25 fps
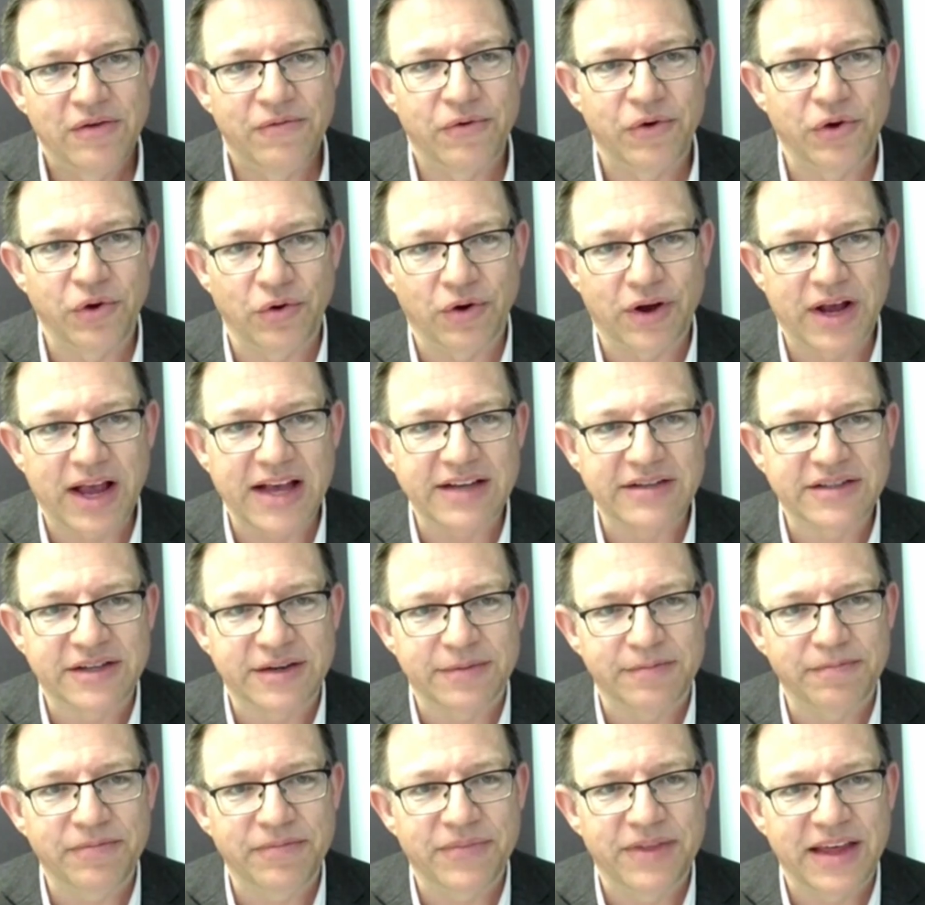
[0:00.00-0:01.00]
your
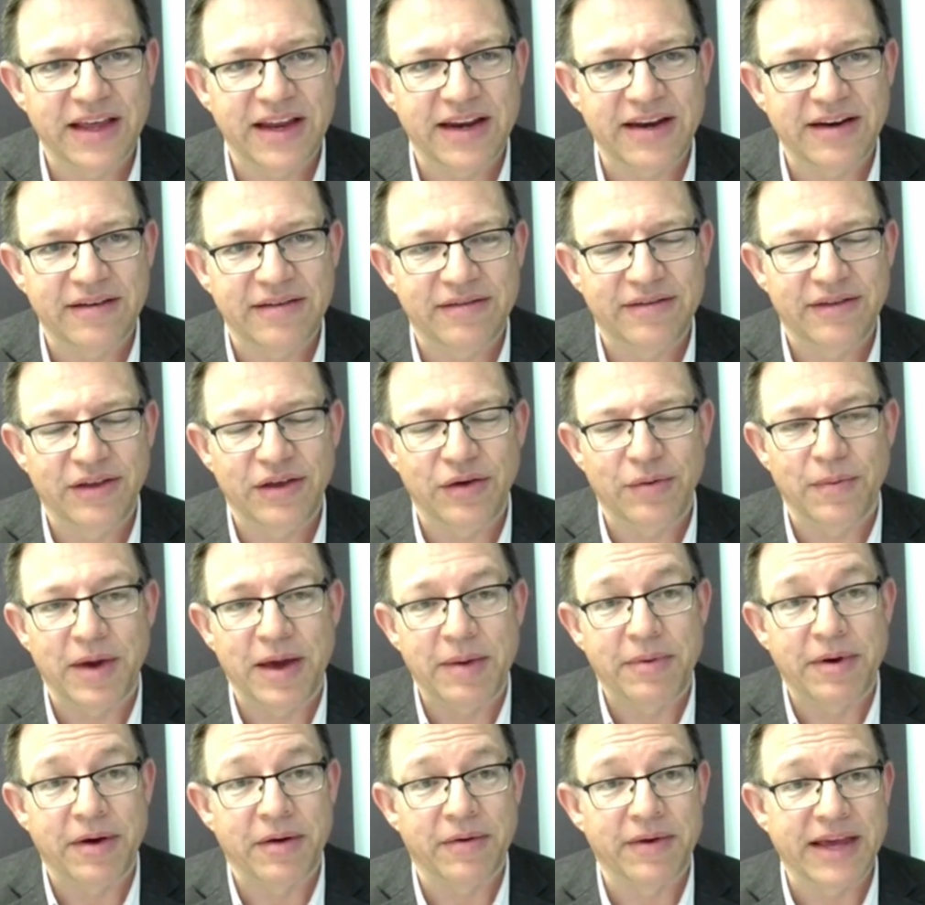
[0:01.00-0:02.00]
custom, then you
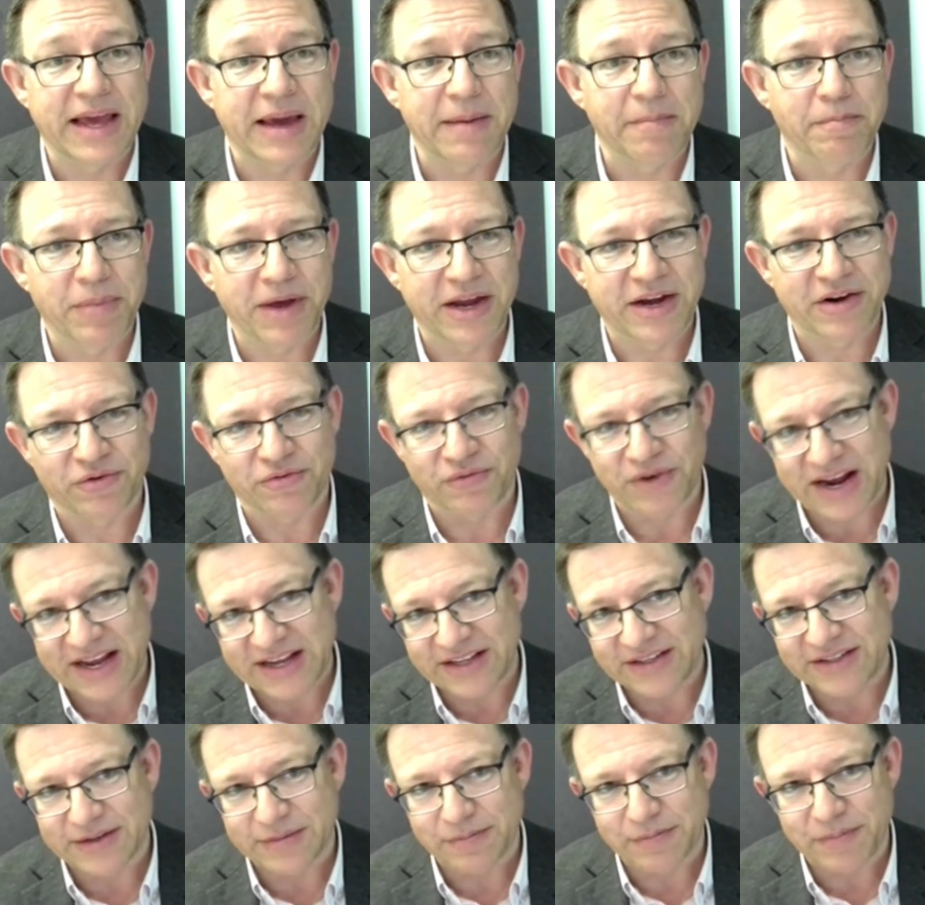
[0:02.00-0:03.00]
may be able to get better
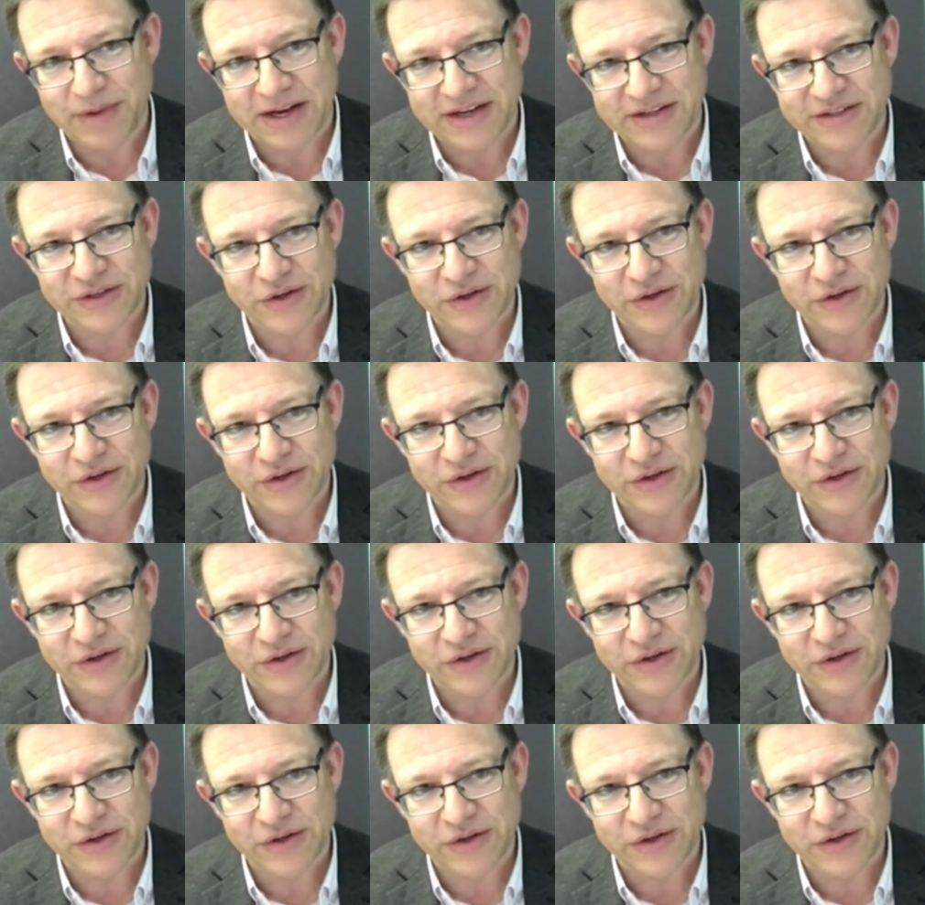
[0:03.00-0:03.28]
rates and better